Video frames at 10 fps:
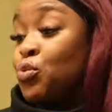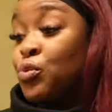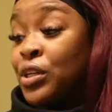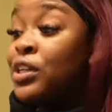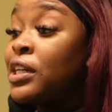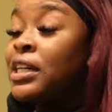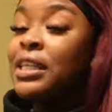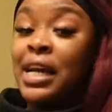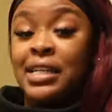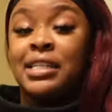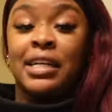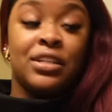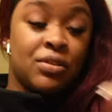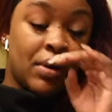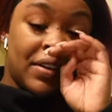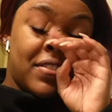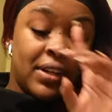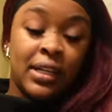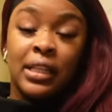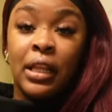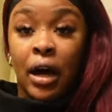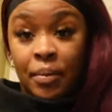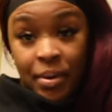real good last night, so I feel a lot